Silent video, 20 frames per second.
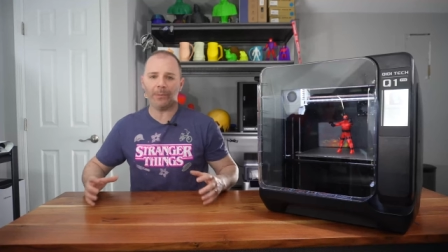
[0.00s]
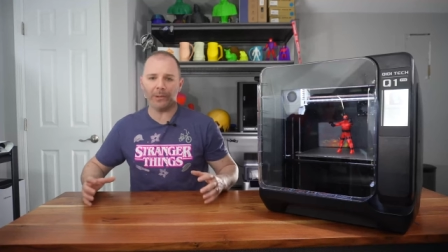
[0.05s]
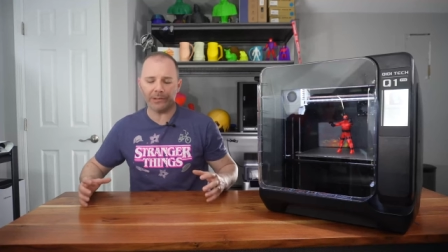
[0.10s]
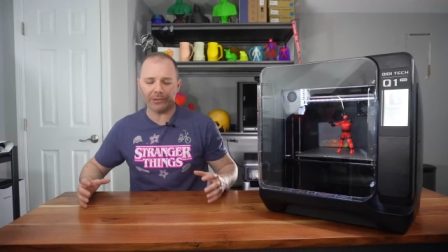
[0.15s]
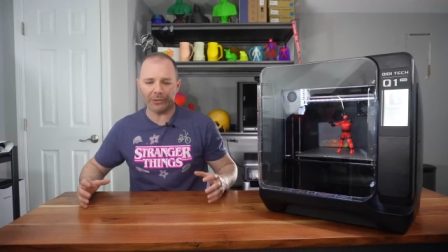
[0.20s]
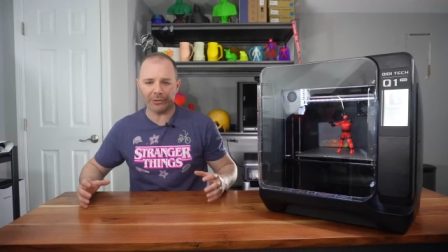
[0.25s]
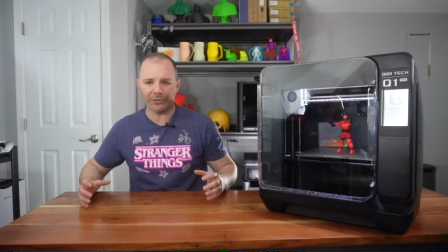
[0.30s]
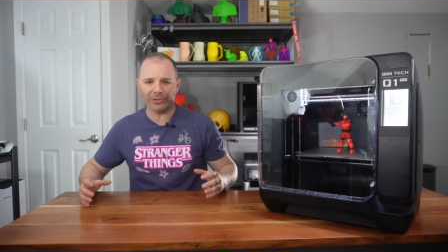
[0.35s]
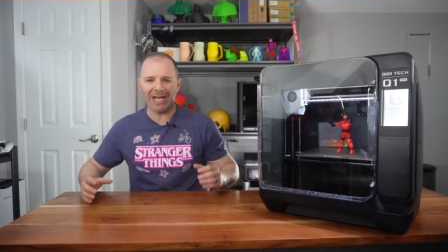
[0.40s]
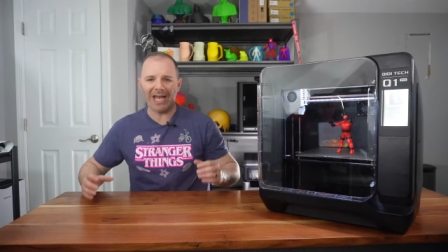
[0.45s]

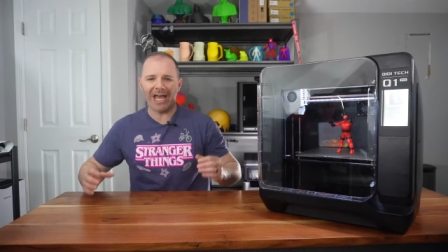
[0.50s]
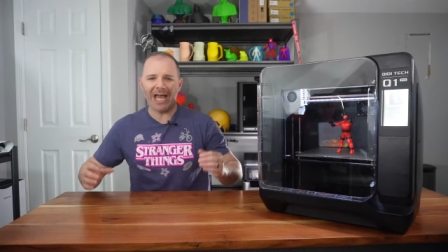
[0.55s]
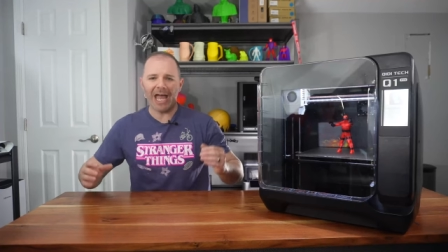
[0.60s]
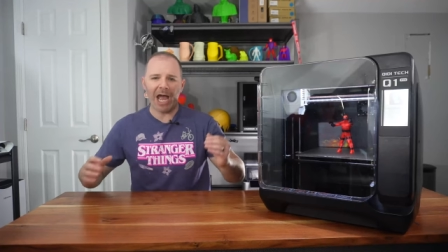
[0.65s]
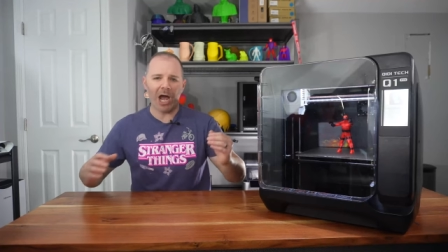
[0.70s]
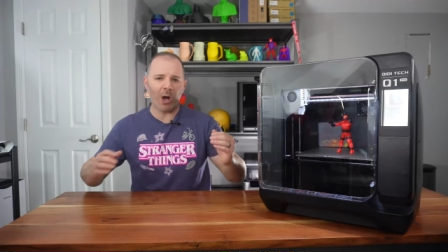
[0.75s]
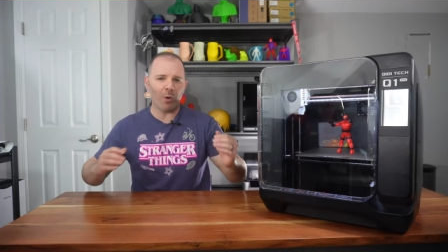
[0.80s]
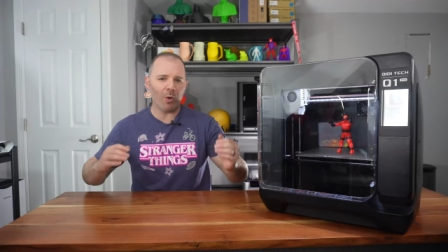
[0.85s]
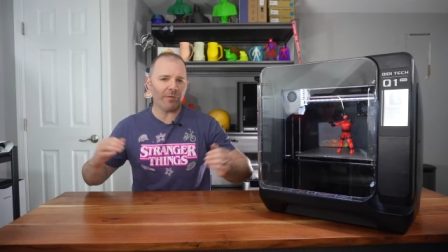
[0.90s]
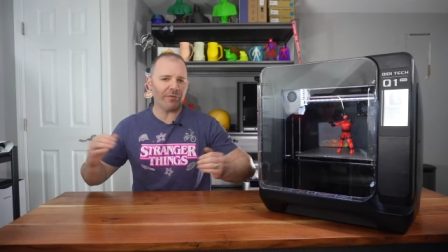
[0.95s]
printers.
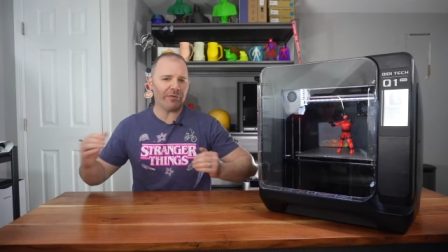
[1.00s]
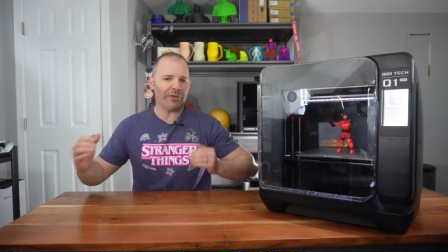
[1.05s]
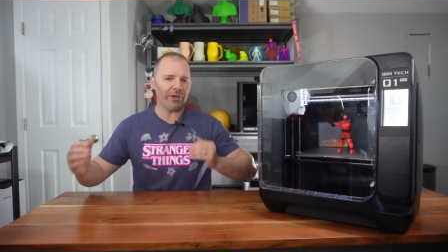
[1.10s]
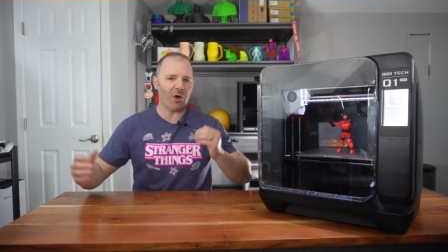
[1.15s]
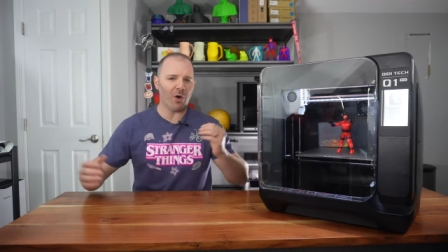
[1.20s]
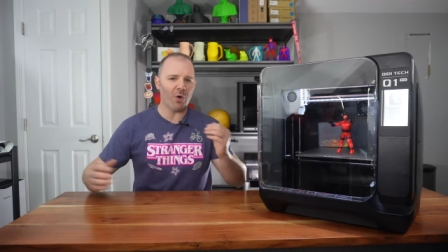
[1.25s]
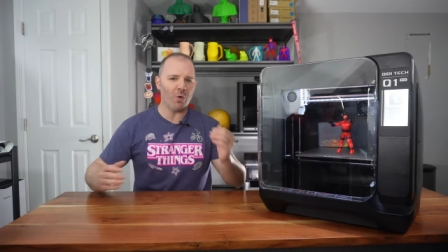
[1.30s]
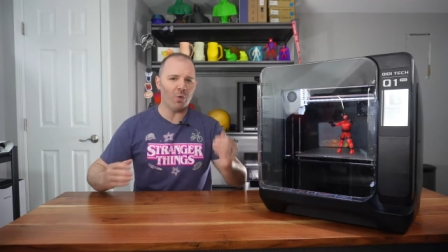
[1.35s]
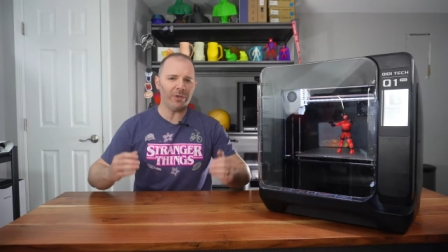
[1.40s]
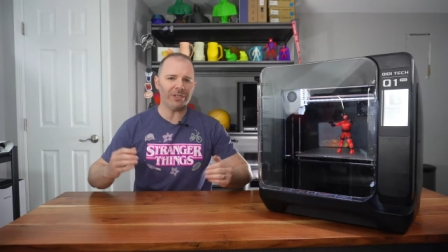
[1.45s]
However, they
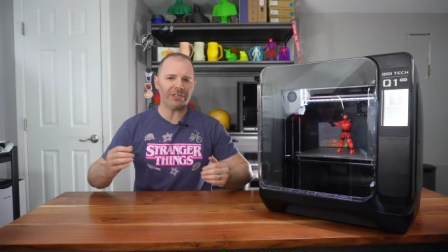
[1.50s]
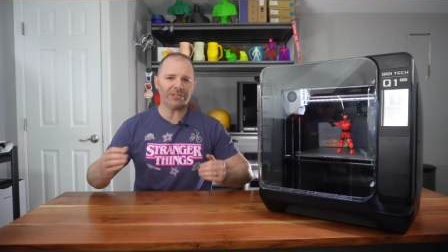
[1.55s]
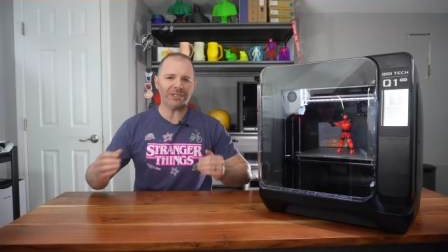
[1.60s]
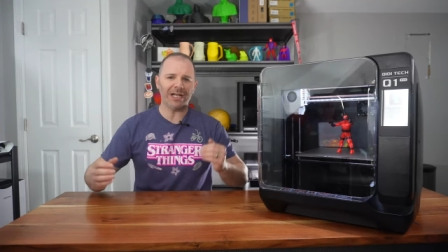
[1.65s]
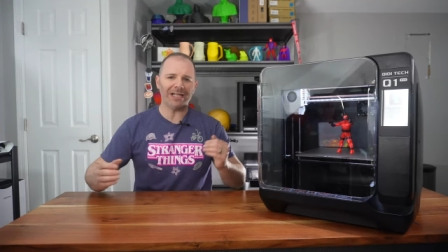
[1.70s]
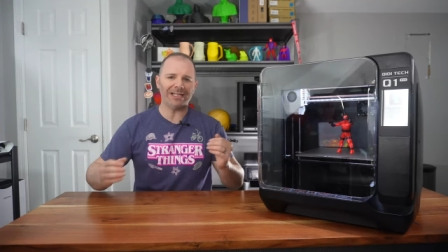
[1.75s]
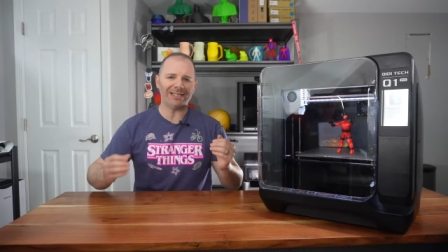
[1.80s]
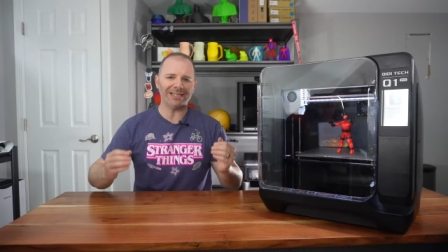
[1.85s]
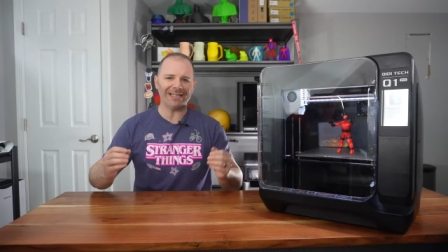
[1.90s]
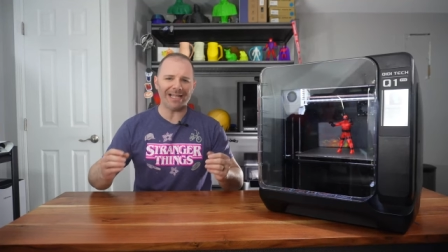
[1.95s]
always
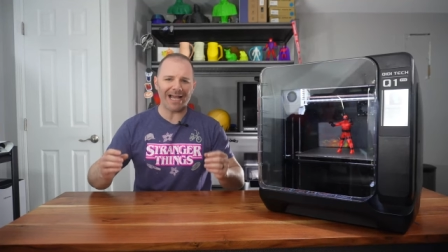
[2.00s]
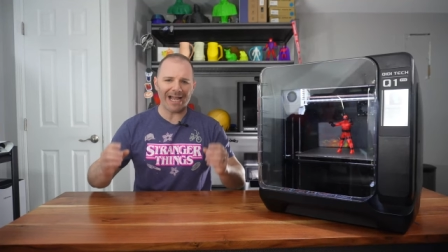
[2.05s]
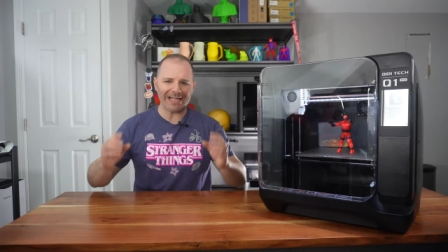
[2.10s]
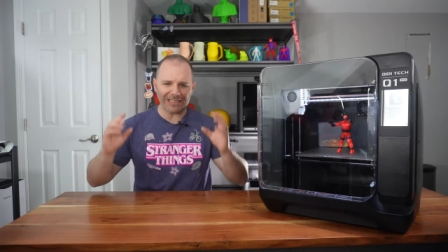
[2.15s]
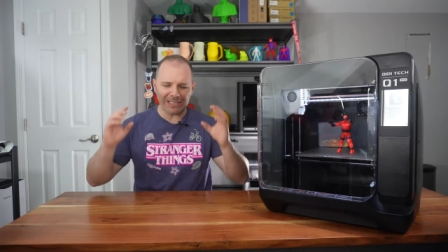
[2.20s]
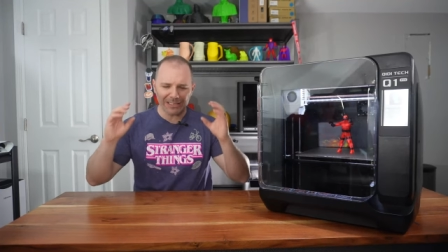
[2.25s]
lacked